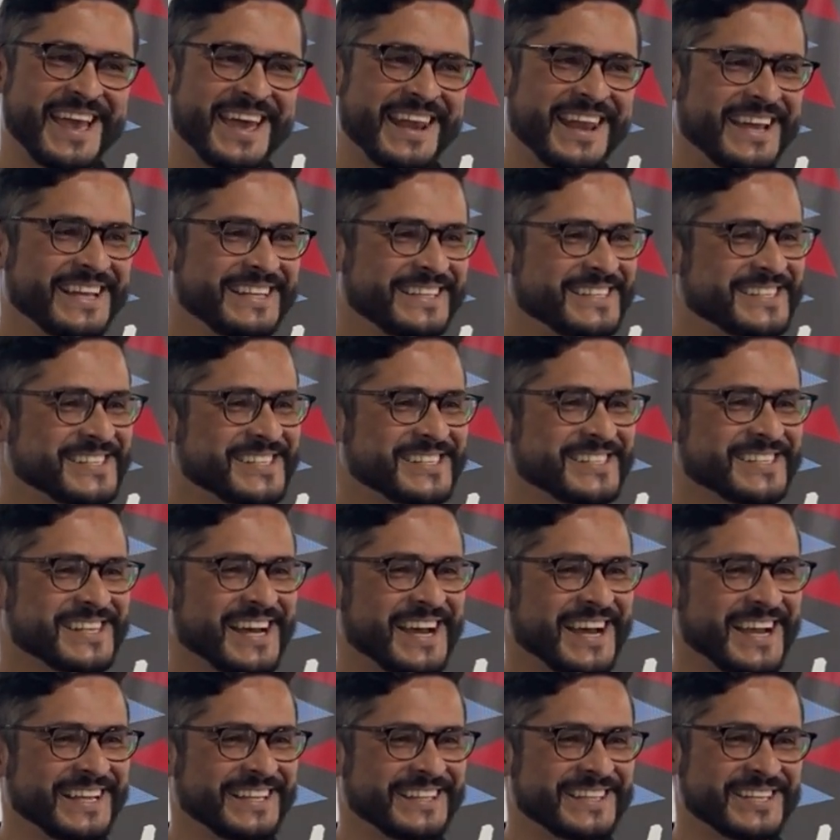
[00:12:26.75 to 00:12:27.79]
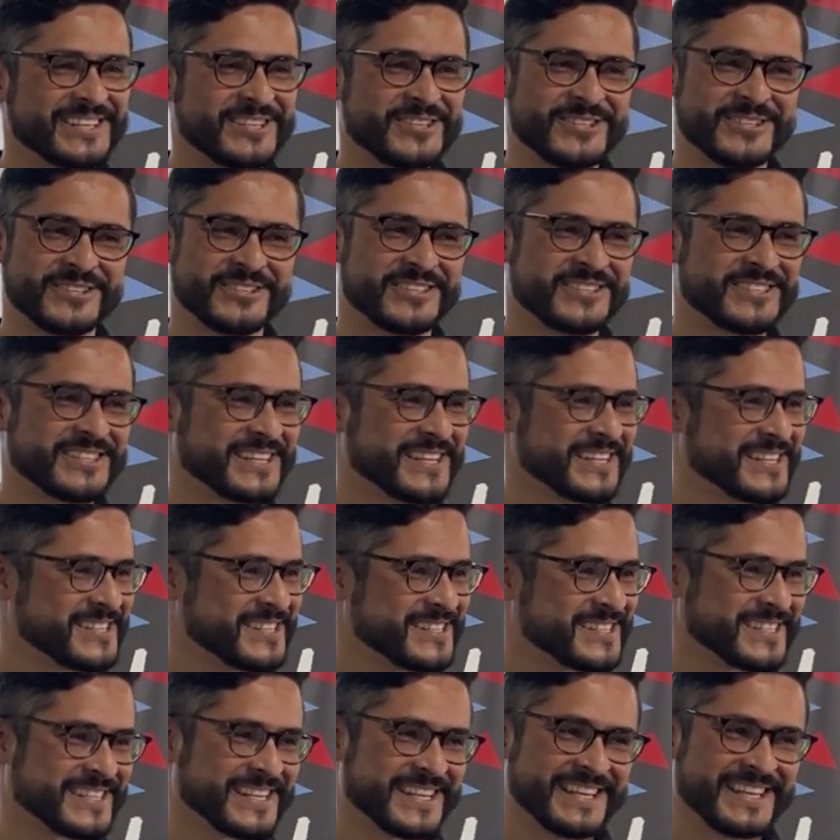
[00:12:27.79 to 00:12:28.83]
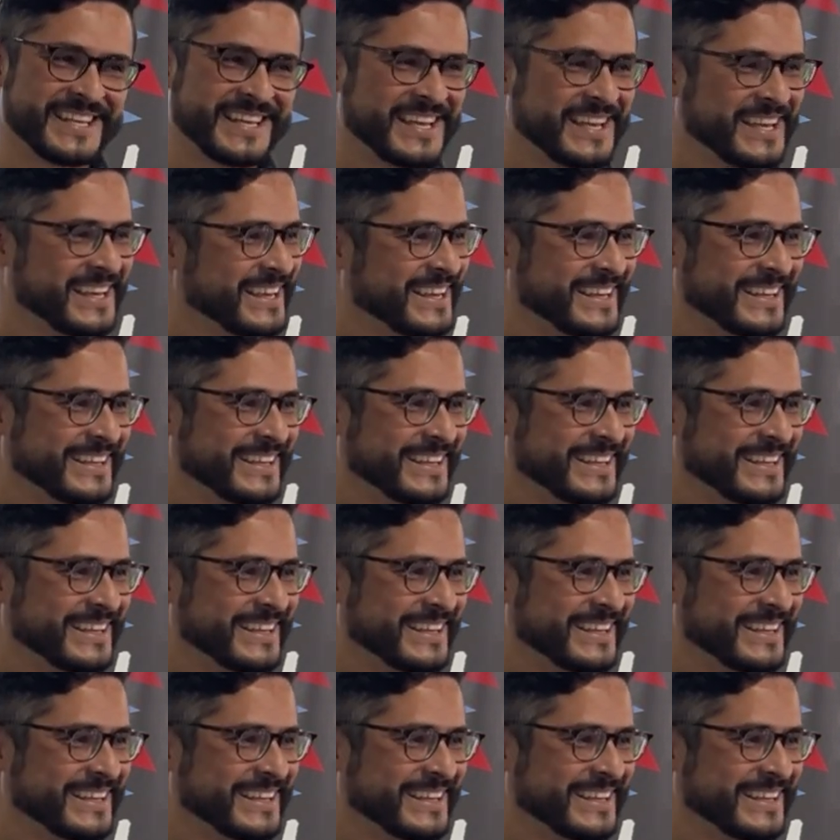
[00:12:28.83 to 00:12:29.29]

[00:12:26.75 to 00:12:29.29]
And I decided to just